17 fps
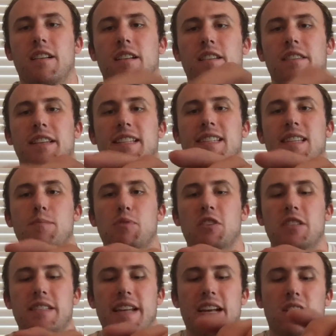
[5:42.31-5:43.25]
The slipper
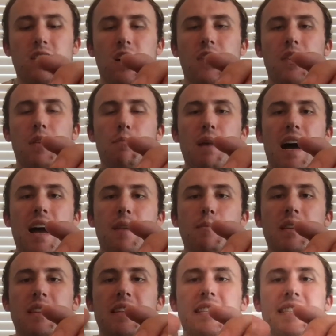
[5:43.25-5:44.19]
snail on the bottom
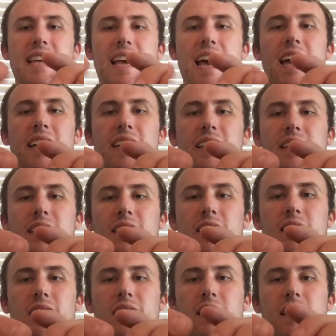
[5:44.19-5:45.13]
of the stack
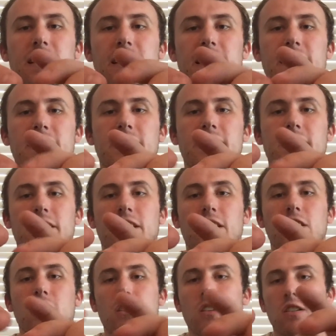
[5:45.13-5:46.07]
is the
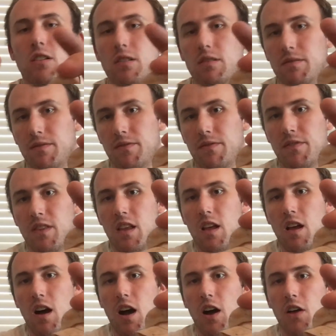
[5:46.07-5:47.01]
girl.
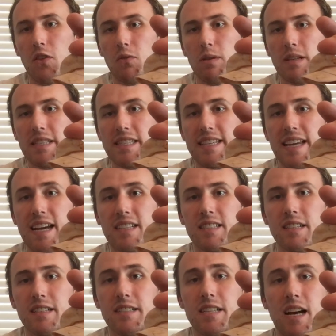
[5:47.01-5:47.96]
All the ones stacked
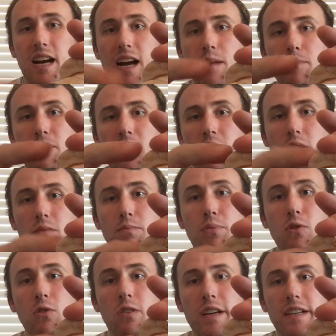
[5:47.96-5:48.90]
on top are
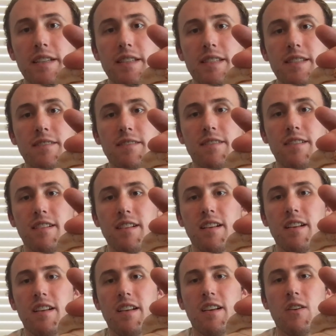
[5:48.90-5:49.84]
boys.
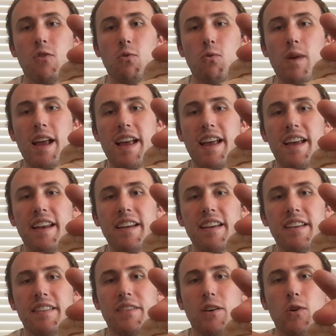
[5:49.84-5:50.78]

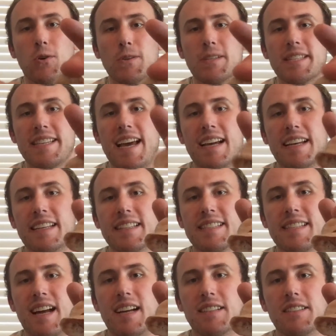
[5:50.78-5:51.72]
When the whole stack gets
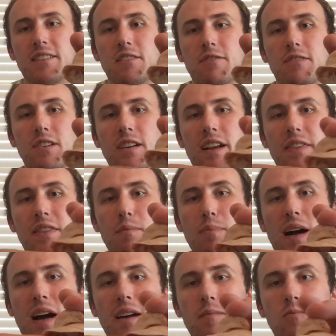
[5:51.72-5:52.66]
knocked over and the
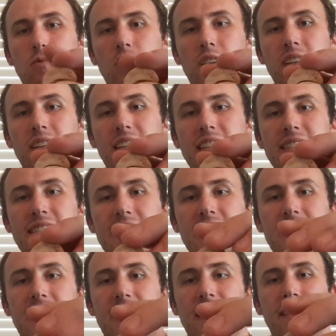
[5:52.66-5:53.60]
bottom one gets
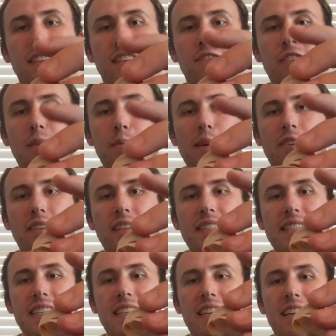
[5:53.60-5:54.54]
eaten, the female
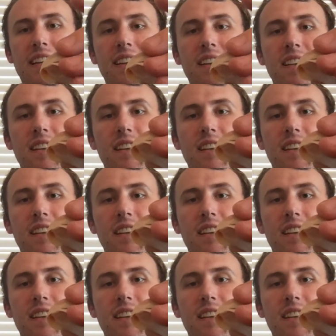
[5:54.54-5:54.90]
gets eaten,